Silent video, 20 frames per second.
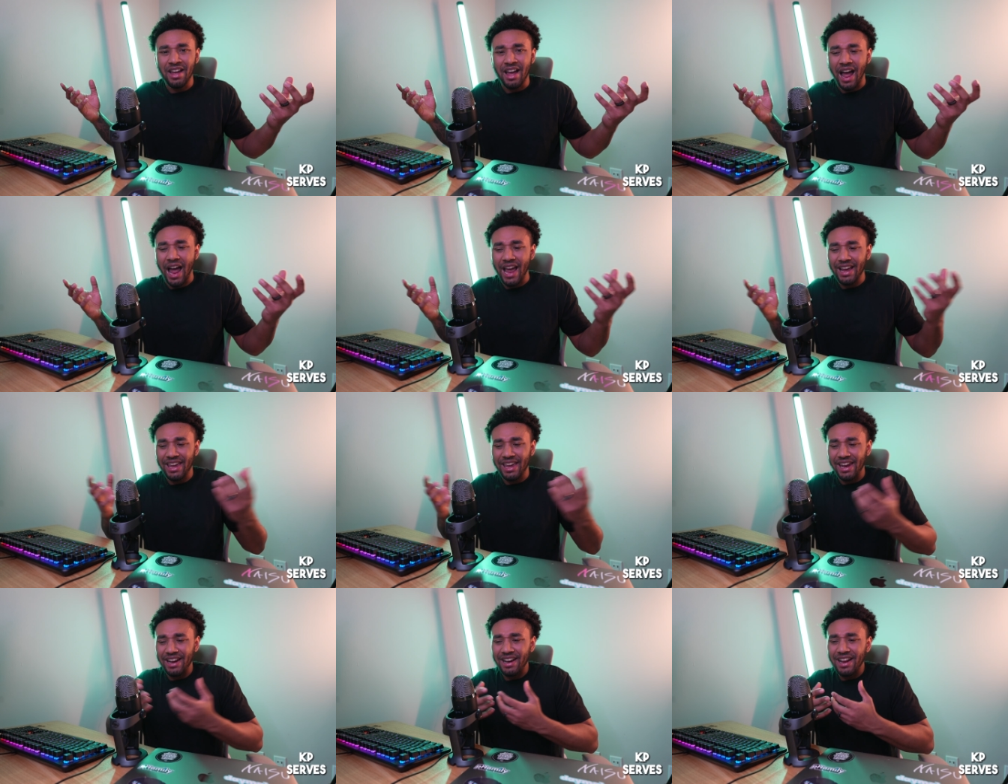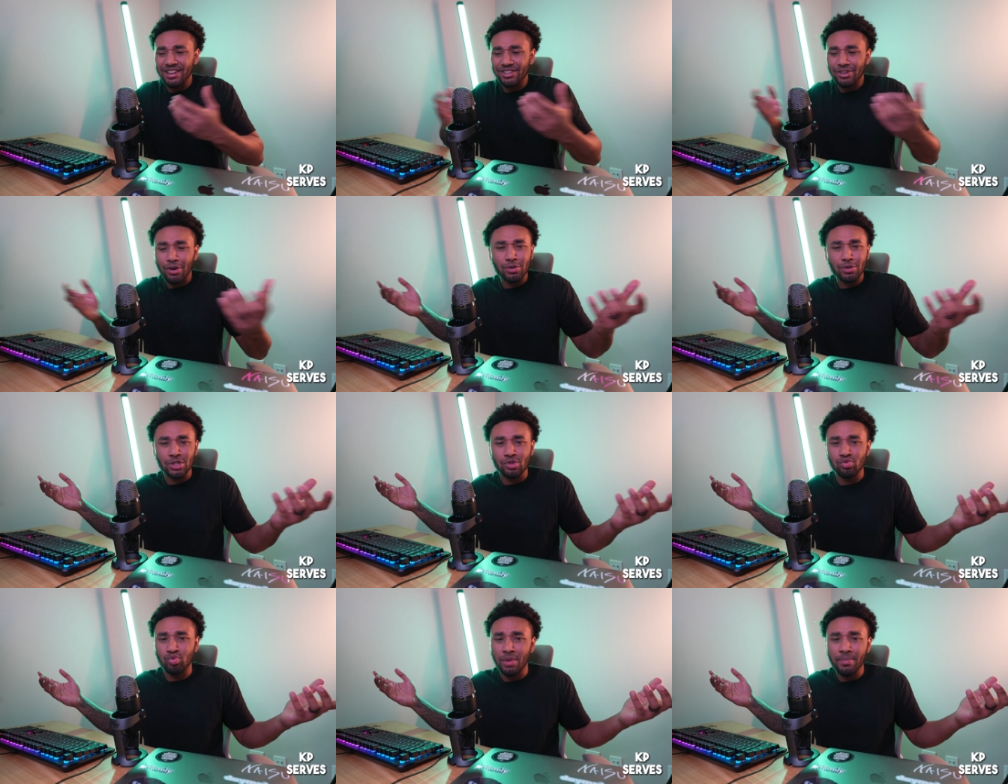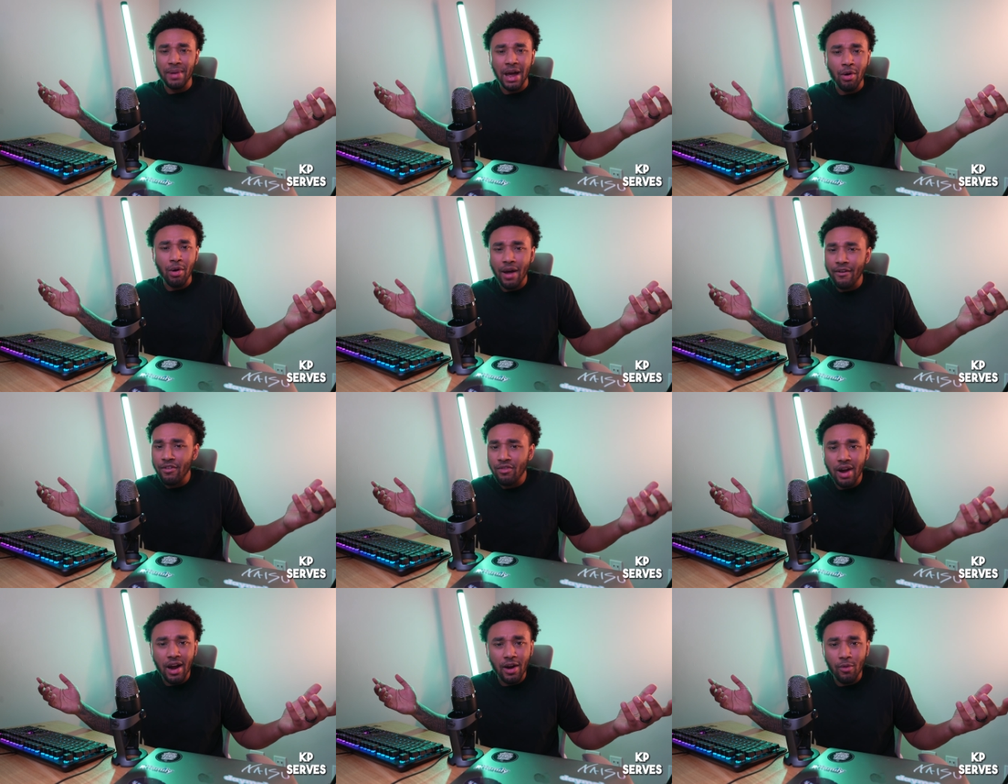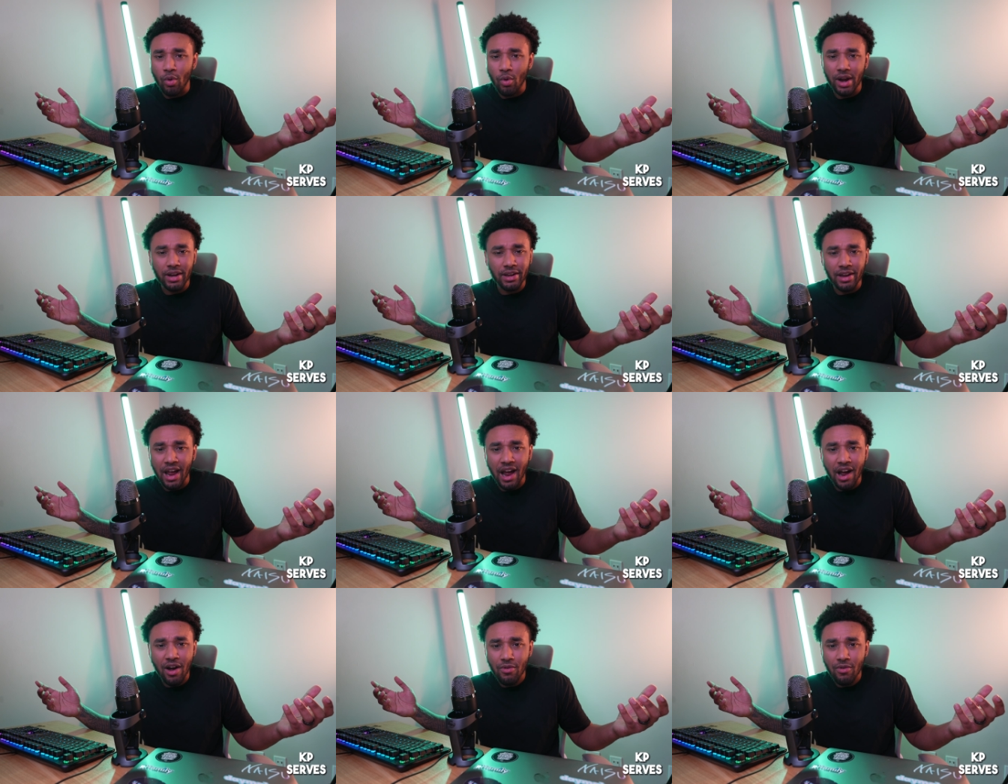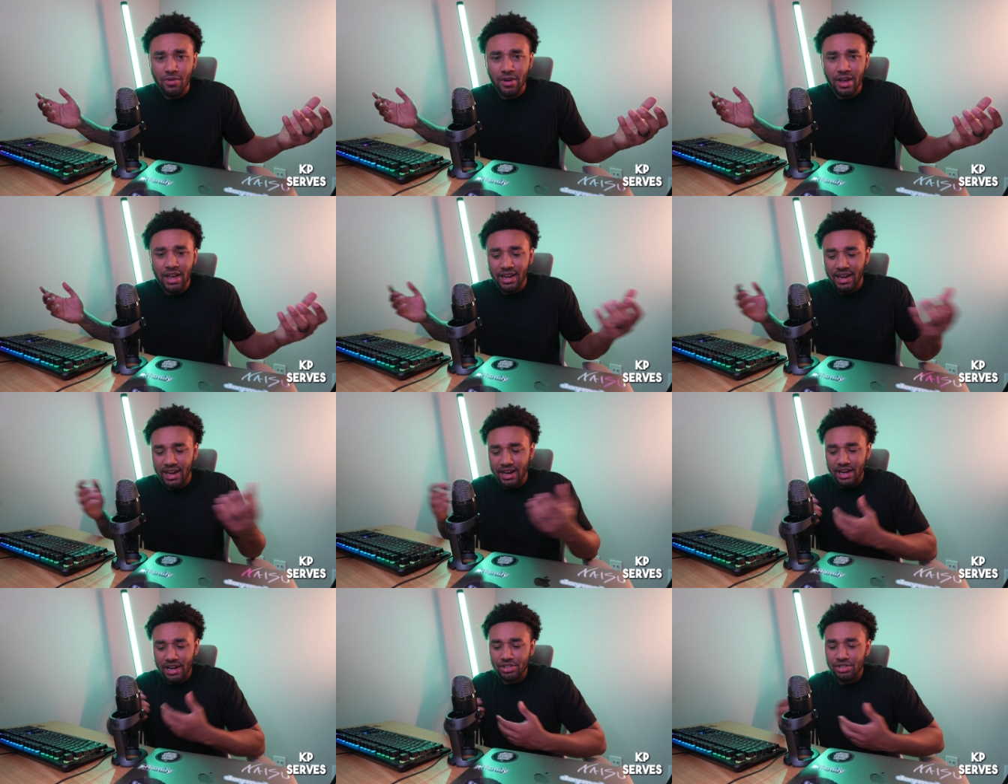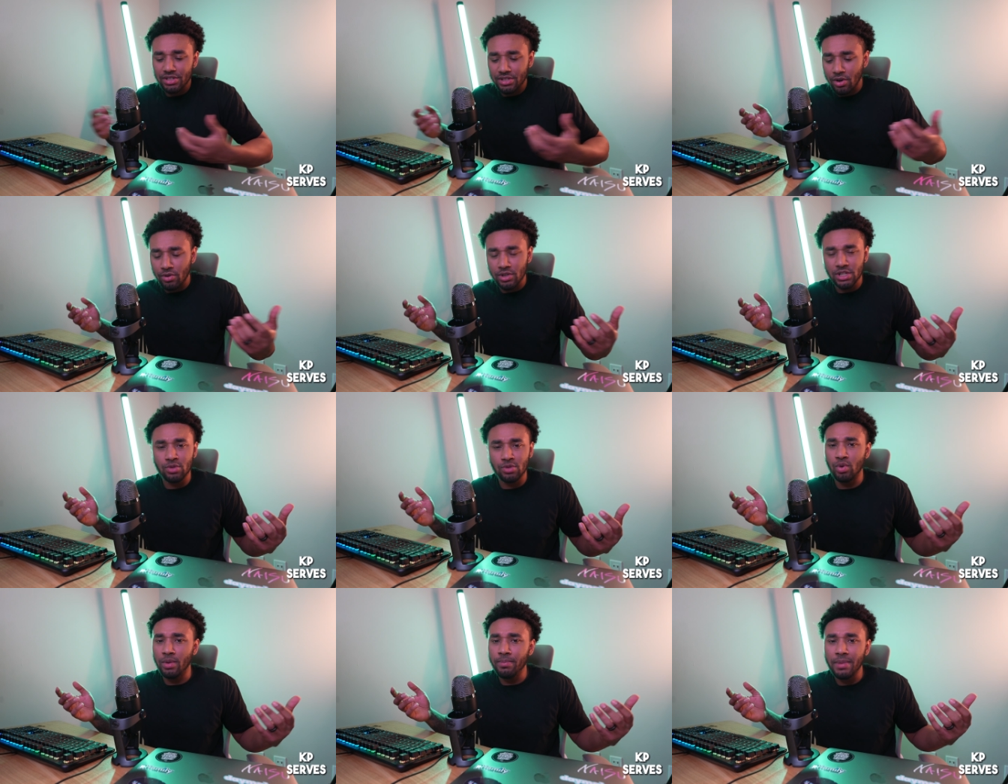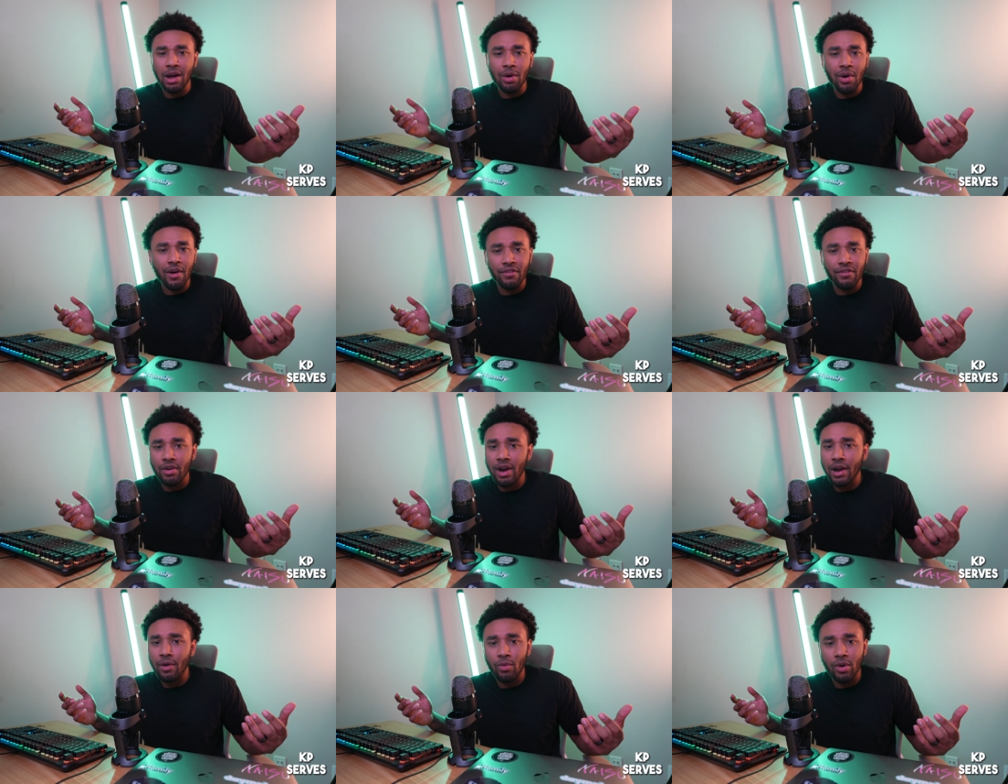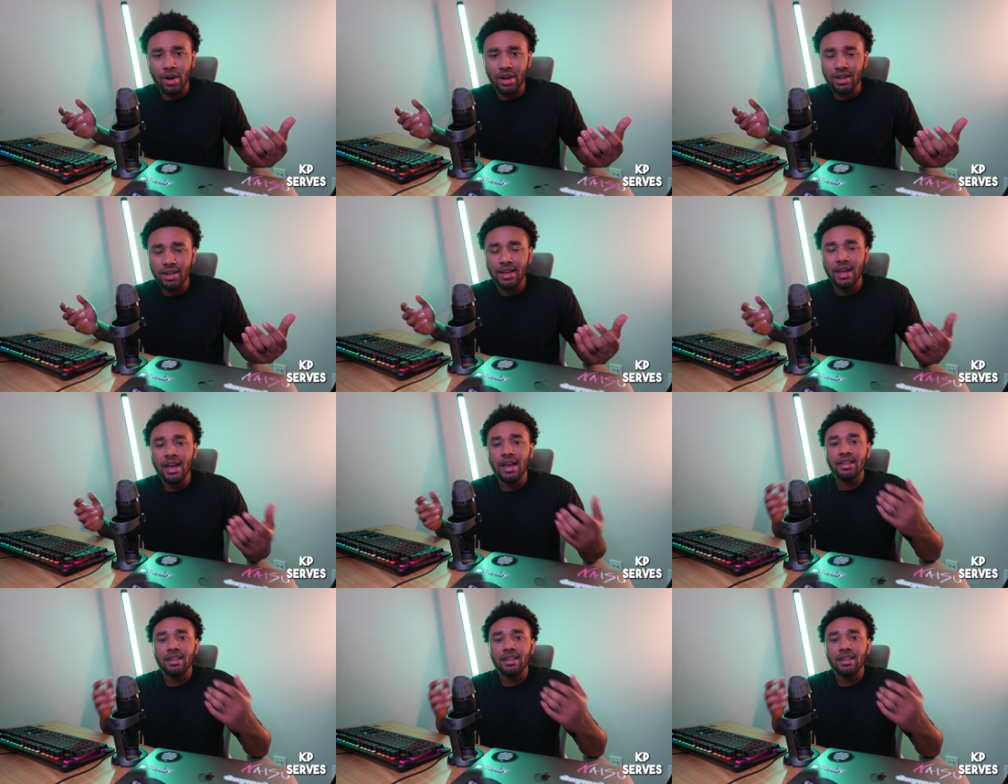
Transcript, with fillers: I can't I go swim however I want now? Can I just go swim however I want?